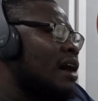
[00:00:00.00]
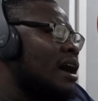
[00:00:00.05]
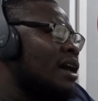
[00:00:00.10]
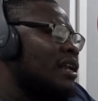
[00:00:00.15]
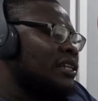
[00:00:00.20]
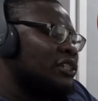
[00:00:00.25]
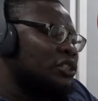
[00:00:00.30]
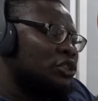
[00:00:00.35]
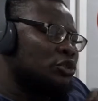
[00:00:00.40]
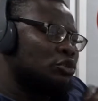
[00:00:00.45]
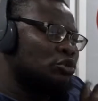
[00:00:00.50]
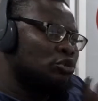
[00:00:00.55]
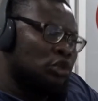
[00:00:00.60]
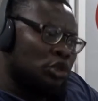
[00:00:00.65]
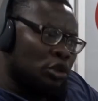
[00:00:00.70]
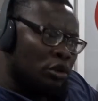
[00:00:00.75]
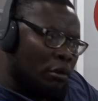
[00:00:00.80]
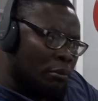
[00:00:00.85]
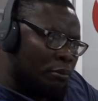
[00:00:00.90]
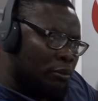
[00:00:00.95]
an
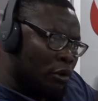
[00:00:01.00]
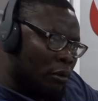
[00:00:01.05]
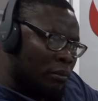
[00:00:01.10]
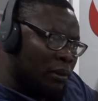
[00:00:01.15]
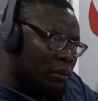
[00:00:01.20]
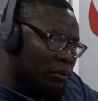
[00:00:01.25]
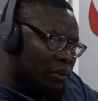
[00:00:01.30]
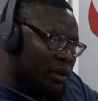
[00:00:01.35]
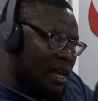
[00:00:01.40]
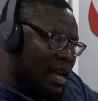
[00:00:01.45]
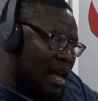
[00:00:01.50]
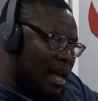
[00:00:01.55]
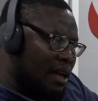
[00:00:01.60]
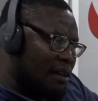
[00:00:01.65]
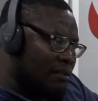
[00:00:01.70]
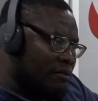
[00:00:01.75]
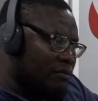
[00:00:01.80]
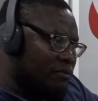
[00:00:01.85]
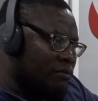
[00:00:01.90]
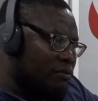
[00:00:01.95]
institutional problem we
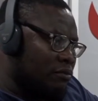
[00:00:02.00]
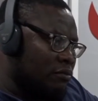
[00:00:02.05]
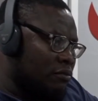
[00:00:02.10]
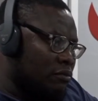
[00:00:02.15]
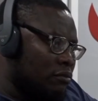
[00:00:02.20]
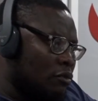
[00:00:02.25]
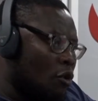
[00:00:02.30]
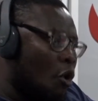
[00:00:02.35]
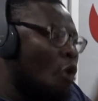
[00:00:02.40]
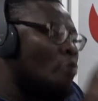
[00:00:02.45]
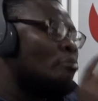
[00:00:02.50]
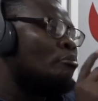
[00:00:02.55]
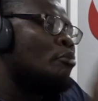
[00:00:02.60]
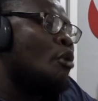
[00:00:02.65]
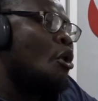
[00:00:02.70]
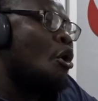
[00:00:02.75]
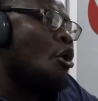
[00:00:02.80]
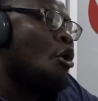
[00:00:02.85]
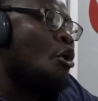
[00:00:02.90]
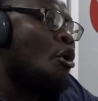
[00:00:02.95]
have, or
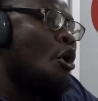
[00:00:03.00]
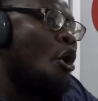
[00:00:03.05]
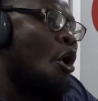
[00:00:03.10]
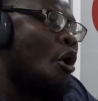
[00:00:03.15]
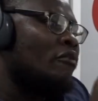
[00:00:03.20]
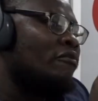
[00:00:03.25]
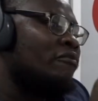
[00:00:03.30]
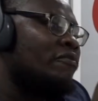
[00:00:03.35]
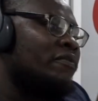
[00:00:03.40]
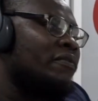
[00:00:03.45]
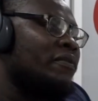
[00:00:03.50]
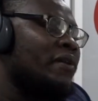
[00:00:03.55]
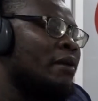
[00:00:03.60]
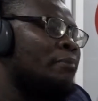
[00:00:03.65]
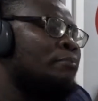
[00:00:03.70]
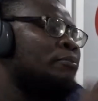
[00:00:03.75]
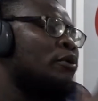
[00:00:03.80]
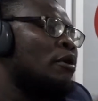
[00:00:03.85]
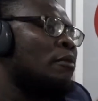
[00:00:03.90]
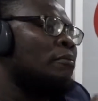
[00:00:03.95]
more of a
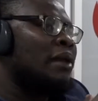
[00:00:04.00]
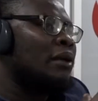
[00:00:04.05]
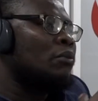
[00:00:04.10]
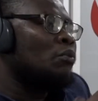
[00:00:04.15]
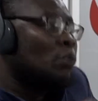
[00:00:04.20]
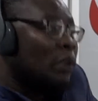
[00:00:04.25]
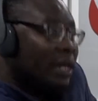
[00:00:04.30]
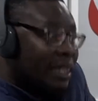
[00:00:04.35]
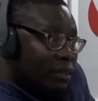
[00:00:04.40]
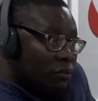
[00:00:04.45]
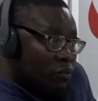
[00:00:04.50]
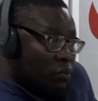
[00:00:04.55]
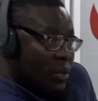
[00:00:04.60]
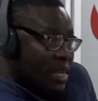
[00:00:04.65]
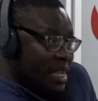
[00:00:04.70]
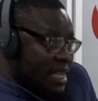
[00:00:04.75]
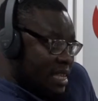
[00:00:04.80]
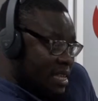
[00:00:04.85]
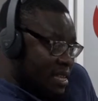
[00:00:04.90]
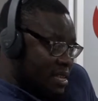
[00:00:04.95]
problem with
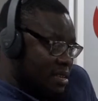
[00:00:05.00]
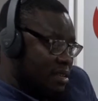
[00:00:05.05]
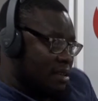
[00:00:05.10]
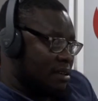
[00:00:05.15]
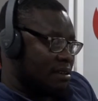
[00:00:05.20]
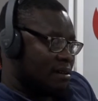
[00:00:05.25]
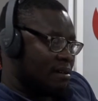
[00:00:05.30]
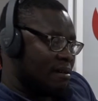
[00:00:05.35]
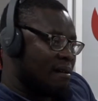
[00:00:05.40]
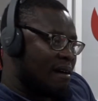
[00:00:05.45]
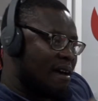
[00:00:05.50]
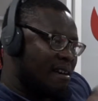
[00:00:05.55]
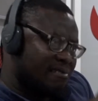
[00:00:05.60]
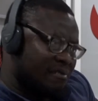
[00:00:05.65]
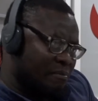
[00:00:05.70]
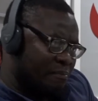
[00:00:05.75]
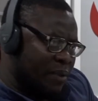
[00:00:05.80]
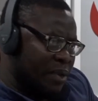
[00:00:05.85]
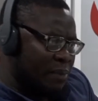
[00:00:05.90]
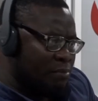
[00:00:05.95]
we as
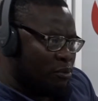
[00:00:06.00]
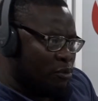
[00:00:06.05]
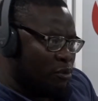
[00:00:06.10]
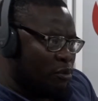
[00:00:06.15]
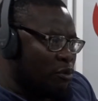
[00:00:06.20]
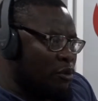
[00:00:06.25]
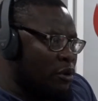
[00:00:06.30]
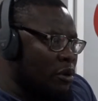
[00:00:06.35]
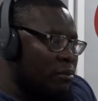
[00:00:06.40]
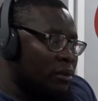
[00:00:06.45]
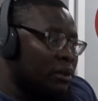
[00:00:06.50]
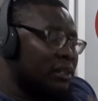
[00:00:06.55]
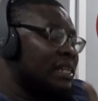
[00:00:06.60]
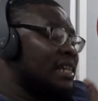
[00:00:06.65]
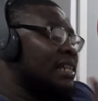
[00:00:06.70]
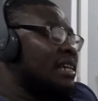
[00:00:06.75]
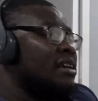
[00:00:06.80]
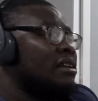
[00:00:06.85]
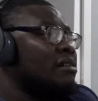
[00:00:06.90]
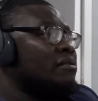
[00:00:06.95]
a people? Because
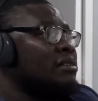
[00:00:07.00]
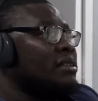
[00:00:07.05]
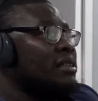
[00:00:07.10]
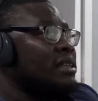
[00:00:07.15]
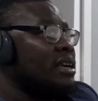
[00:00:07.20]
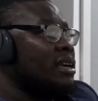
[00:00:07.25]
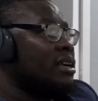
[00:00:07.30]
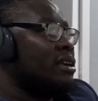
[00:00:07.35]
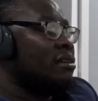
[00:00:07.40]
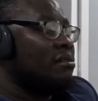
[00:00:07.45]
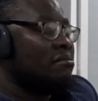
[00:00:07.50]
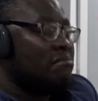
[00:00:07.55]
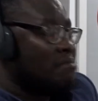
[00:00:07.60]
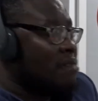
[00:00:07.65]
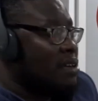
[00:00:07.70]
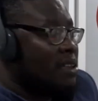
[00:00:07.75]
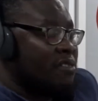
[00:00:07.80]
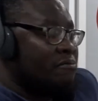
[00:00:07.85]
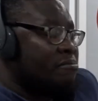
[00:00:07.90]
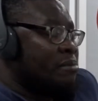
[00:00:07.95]
at the end of the day,
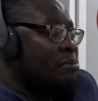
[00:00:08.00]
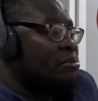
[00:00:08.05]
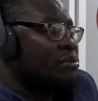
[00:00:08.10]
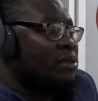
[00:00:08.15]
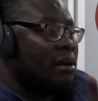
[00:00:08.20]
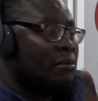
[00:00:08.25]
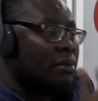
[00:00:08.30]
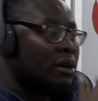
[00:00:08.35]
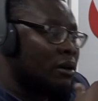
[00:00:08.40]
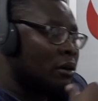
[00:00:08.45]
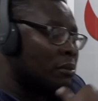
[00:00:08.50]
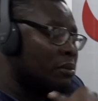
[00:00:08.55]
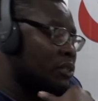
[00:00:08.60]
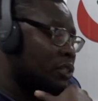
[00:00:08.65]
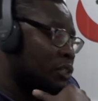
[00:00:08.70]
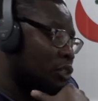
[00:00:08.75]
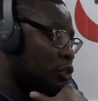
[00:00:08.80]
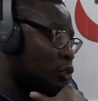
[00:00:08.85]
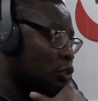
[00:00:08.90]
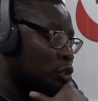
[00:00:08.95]
it is people that make up
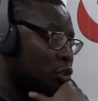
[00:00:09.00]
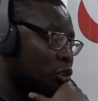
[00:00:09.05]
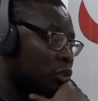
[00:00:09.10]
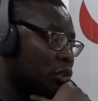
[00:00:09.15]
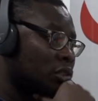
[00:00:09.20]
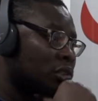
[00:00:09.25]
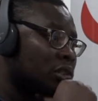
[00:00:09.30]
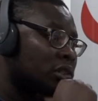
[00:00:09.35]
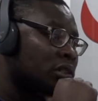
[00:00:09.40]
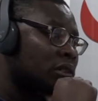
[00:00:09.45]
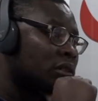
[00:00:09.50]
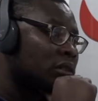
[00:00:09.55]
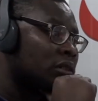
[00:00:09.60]
institutions.